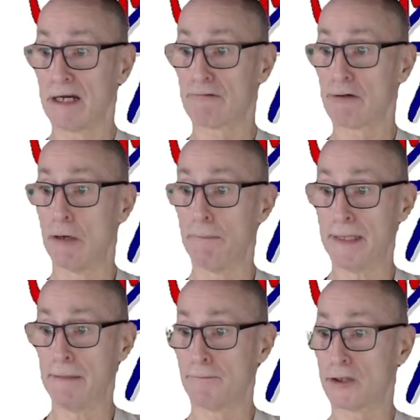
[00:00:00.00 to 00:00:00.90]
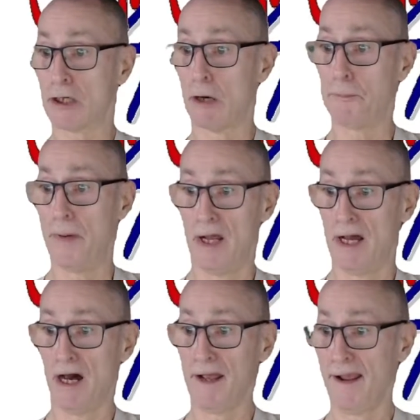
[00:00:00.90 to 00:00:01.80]
chromium, copper,
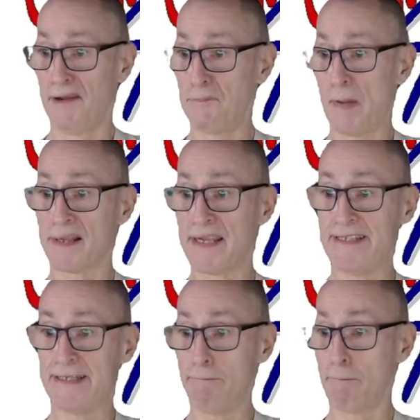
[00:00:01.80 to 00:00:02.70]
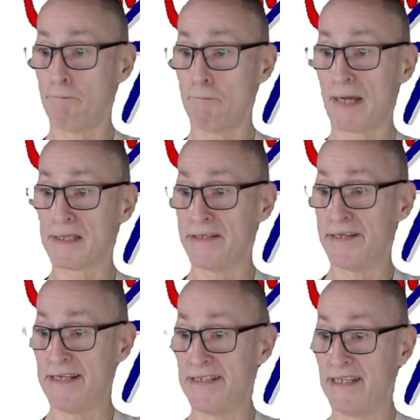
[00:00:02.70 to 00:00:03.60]
iron, magnesium,
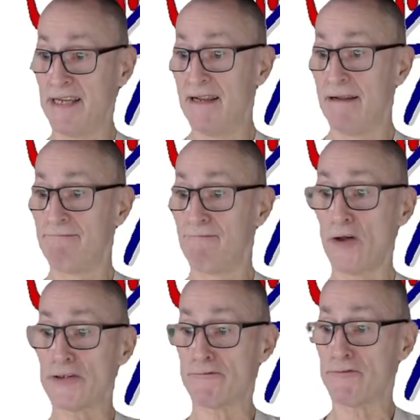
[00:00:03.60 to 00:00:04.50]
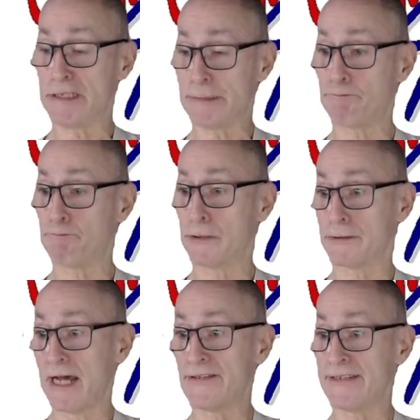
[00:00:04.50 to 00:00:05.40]
manganese, phosphorus,
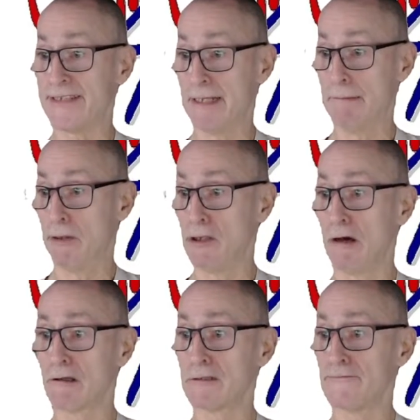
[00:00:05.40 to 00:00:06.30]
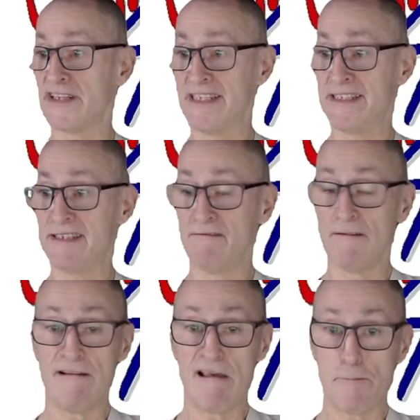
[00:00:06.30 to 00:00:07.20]
potassium. A lot of these
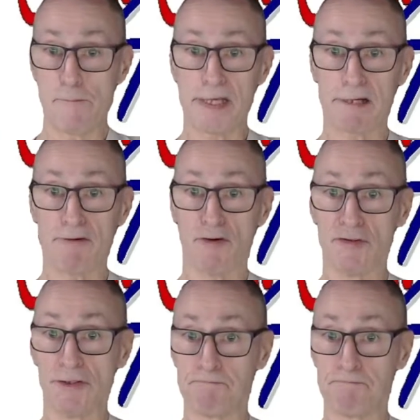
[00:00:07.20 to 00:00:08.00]
minerals